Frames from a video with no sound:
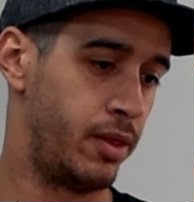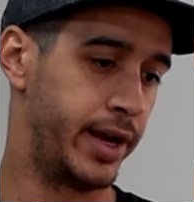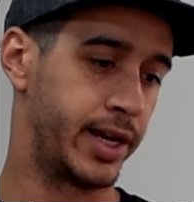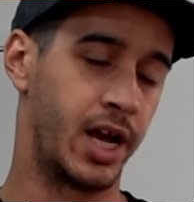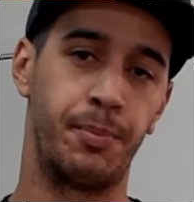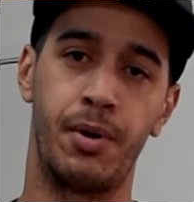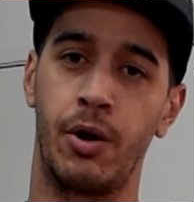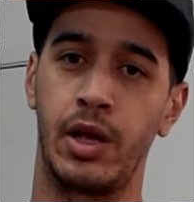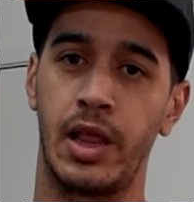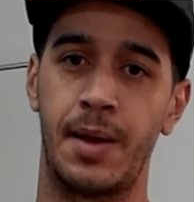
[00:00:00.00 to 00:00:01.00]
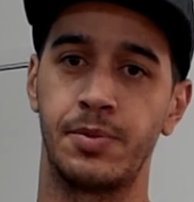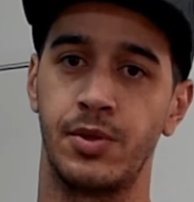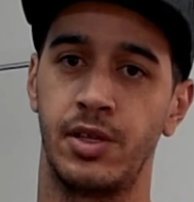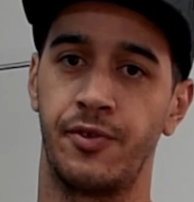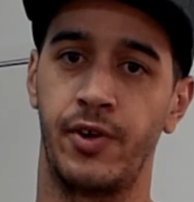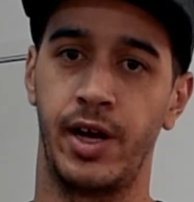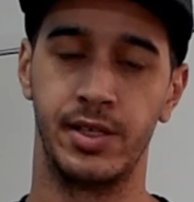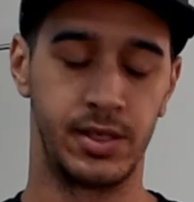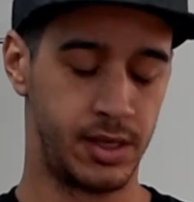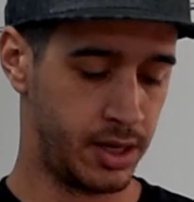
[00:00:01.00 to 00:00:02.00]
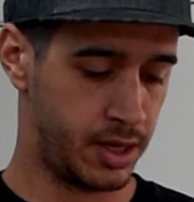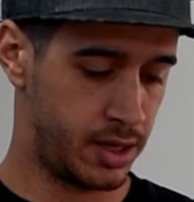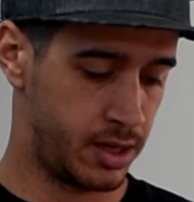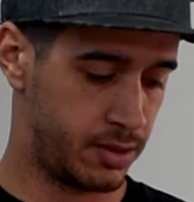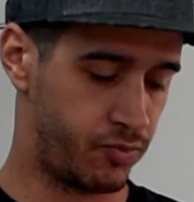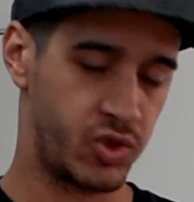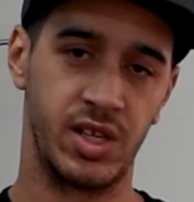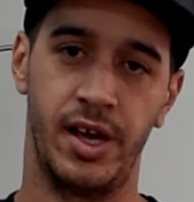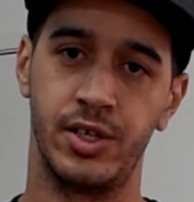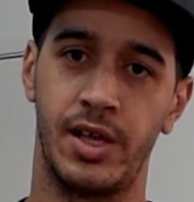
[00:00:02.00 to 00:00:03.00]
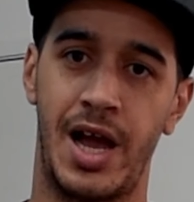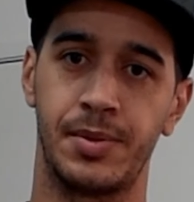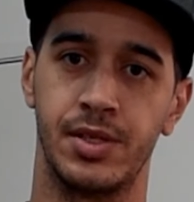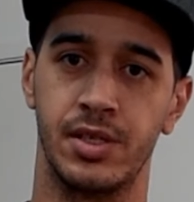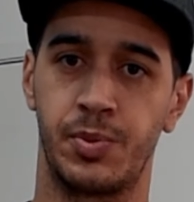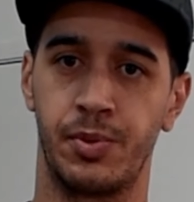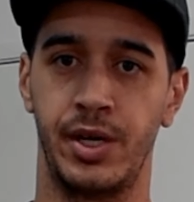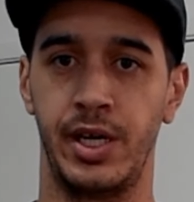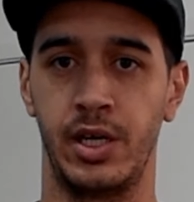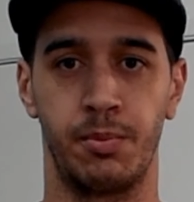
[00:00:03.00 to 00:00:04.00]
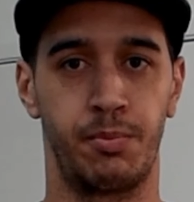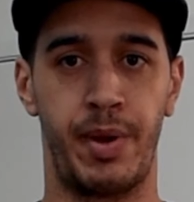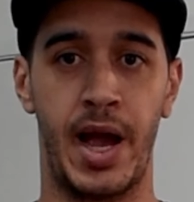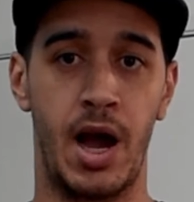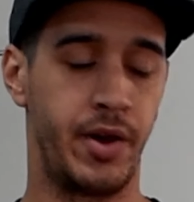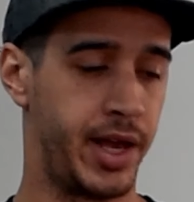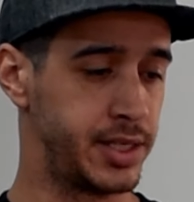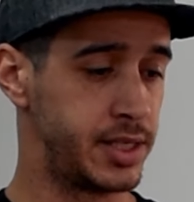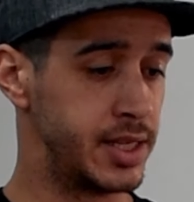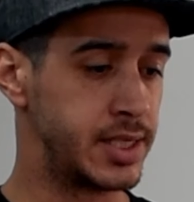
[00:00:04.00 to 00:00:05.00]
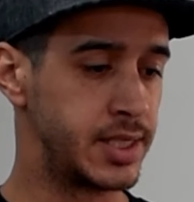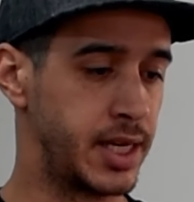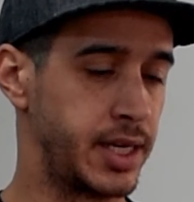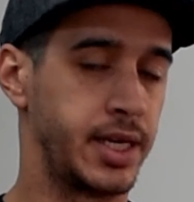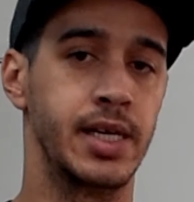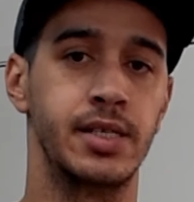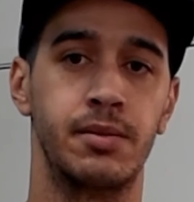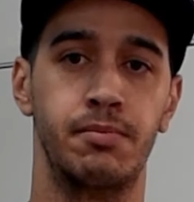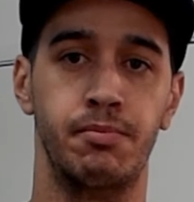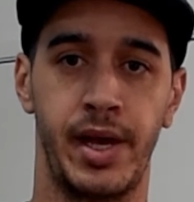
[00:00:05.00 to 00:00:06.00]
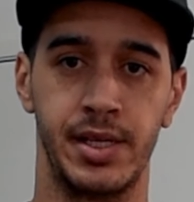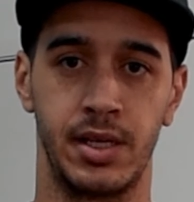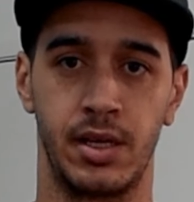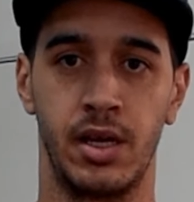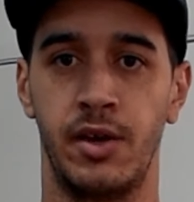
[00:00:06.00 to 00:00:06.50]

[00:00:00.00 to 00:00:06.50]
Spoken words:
like kind of party laps with your friends, slush laps in the spring, POW days, this thing is amazing.